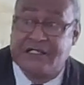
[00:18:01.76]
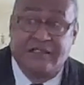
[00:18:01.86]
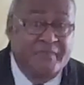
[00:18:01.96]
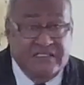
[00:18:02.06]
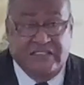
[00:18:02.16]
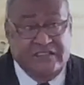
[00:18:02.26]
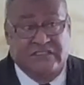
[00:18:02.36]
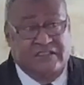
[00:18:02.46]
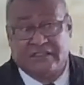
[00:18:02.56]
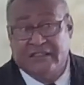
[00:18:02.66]
the
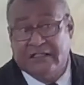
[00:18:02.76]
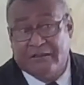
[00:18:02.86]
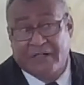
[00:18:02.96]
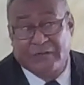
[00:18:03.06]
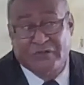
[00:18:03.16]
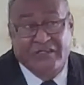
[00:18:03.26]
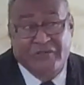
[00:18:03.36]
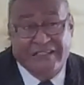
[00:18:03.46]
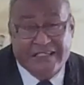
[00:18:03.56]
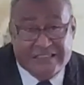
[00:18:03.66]
message, but we are
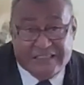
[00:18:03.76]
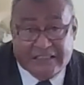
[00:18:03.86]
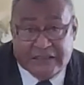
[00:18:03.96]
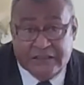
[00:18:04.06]
not listening.